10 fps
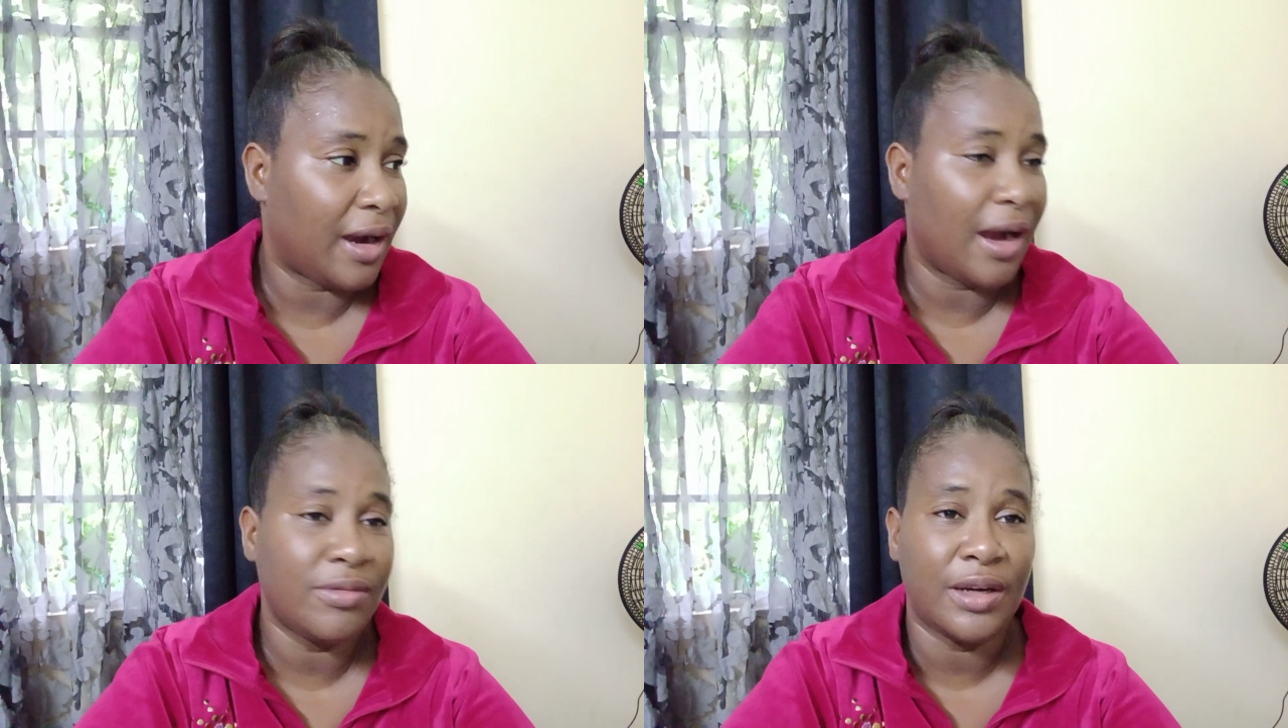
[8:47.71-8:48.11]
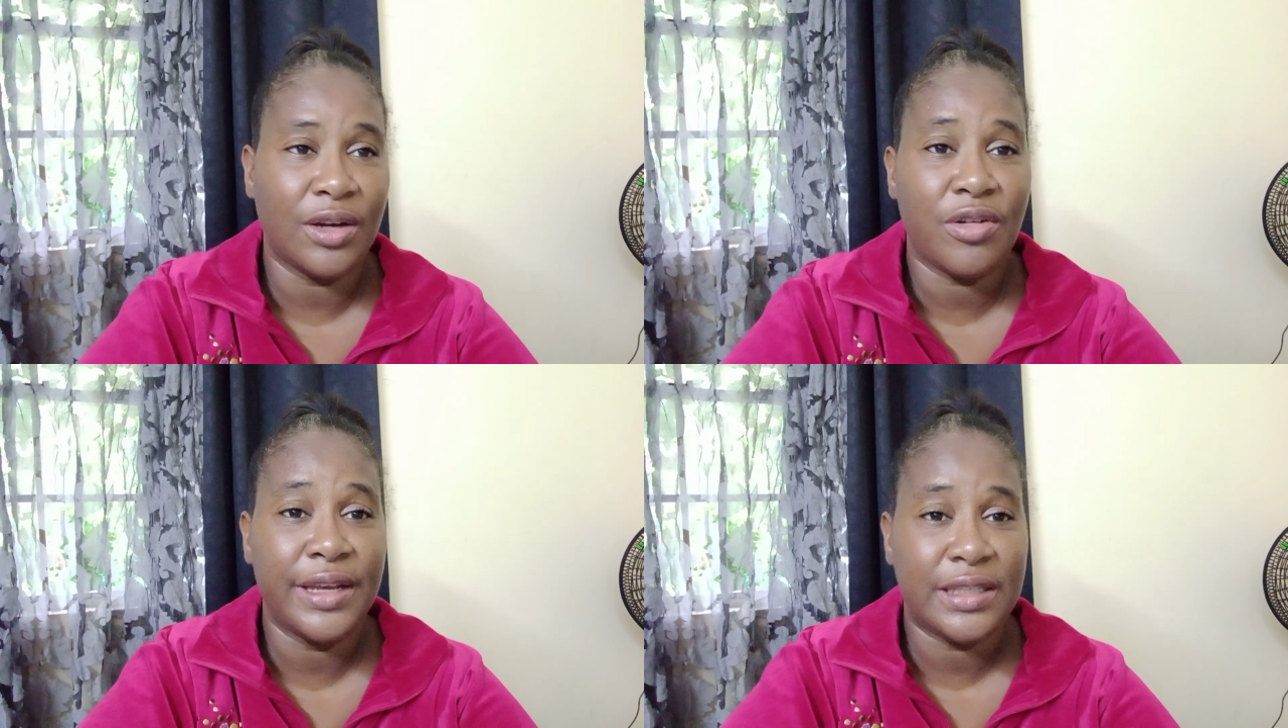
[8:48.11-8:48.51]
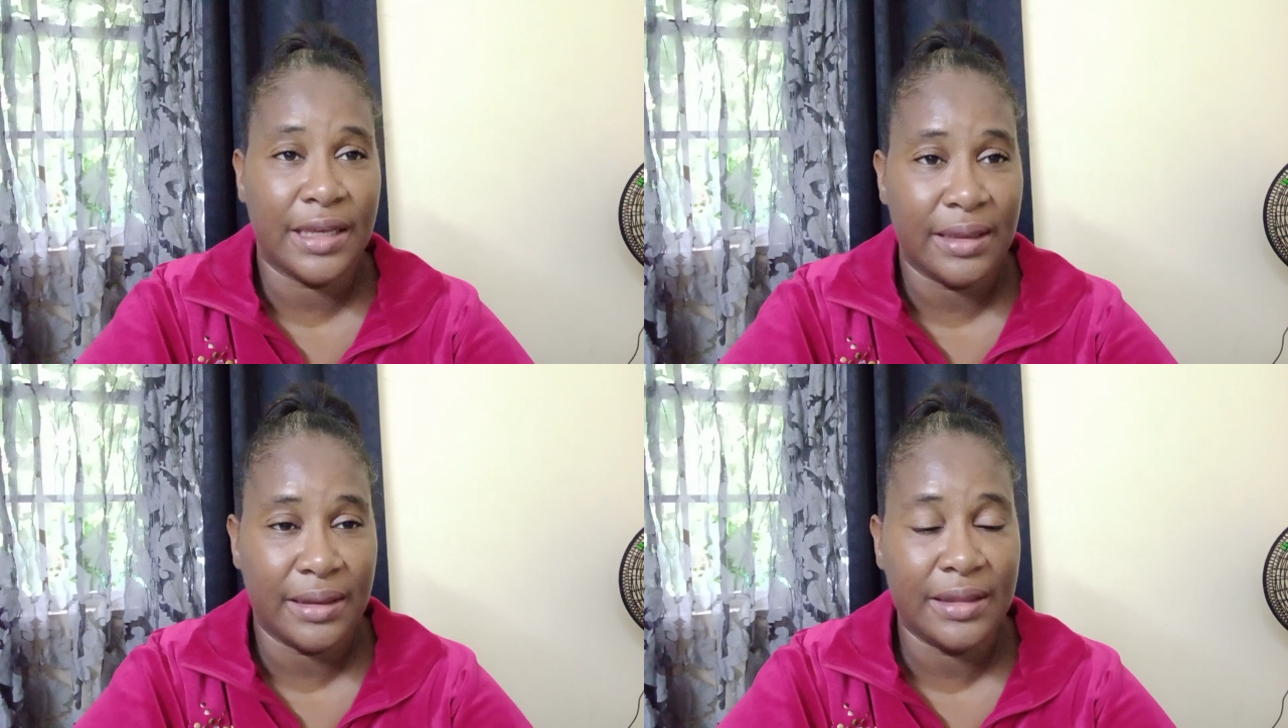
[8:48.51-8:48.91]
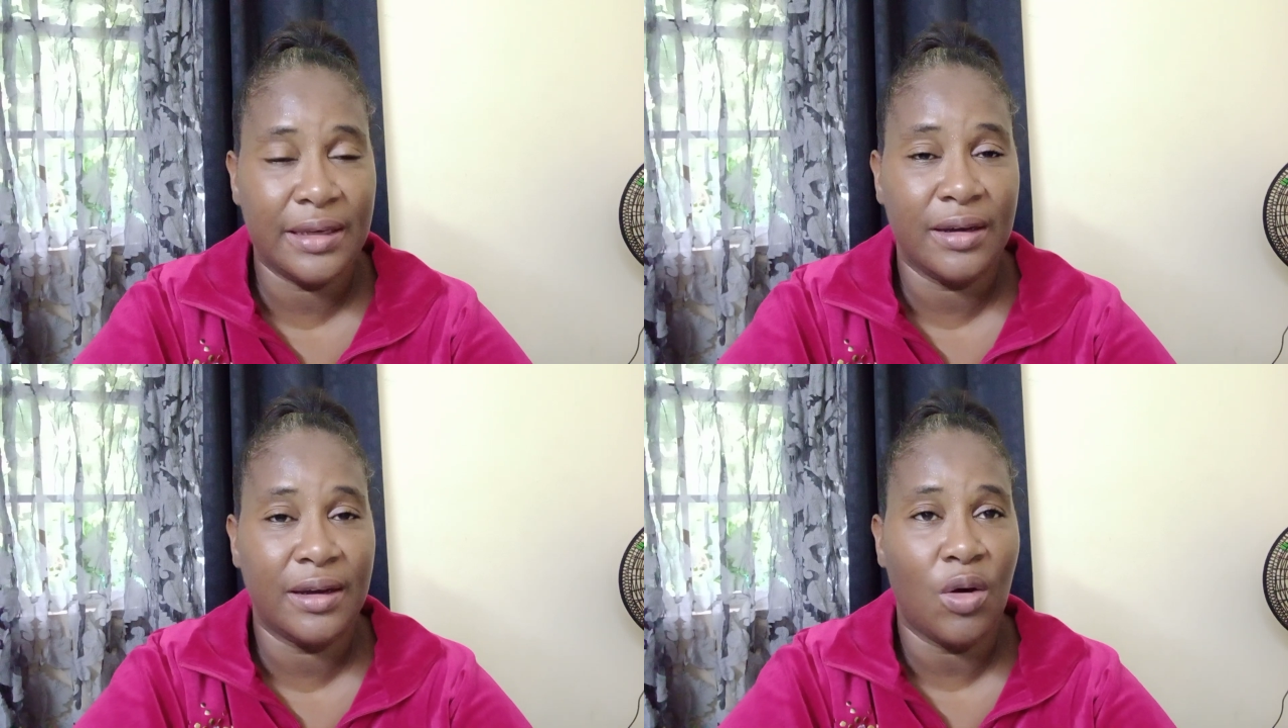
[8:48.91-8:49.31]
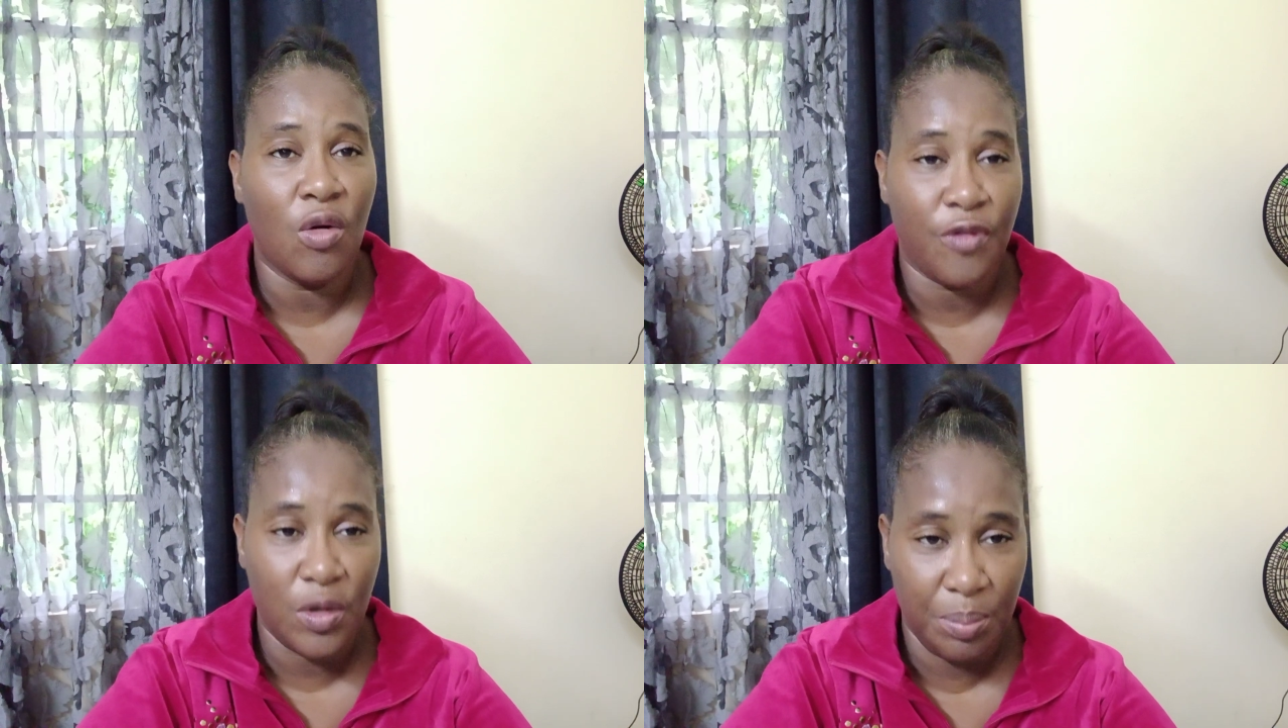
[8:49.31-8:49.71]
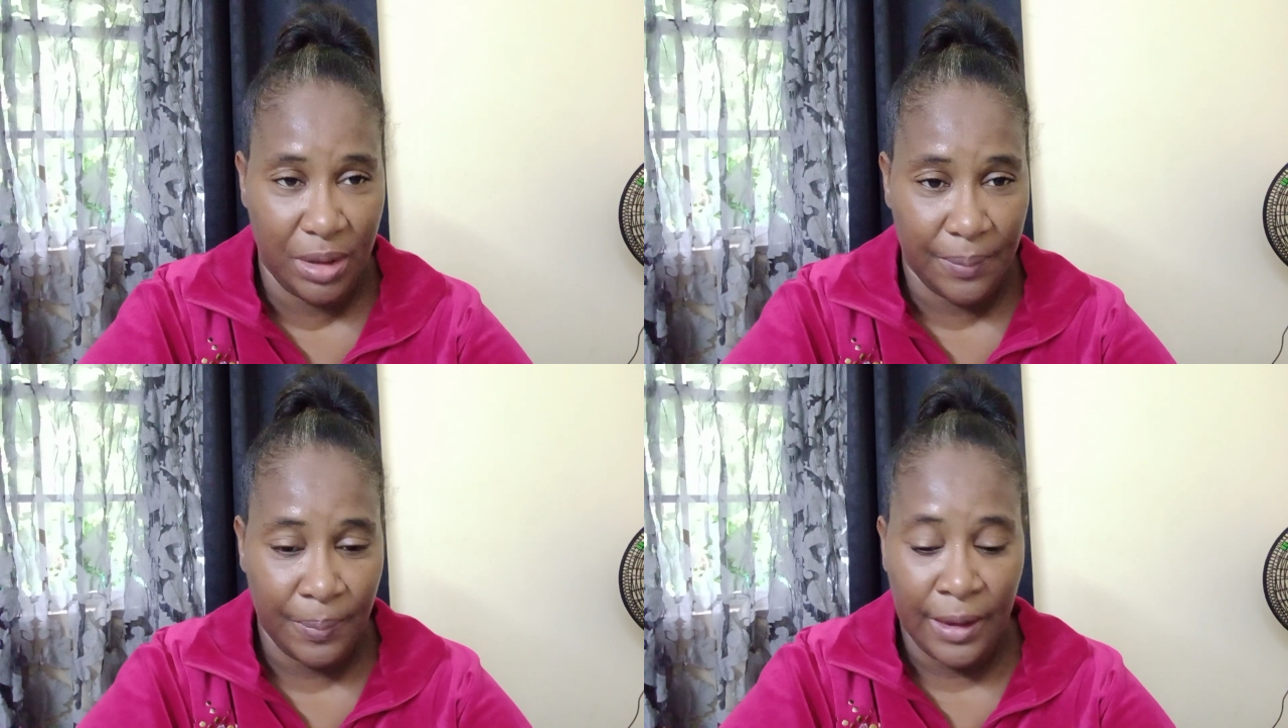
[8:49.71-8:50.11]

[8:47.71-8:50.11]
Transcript: Aaron created the GoFundMe,